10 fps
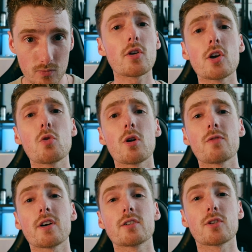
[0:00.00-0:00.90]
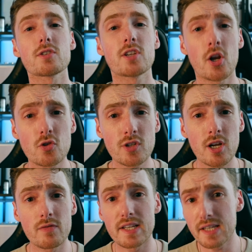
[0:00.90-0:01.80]
solo qualifying cross country
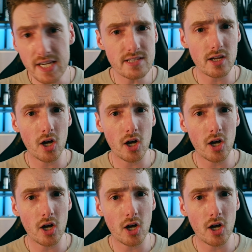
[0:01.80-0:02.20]
of at least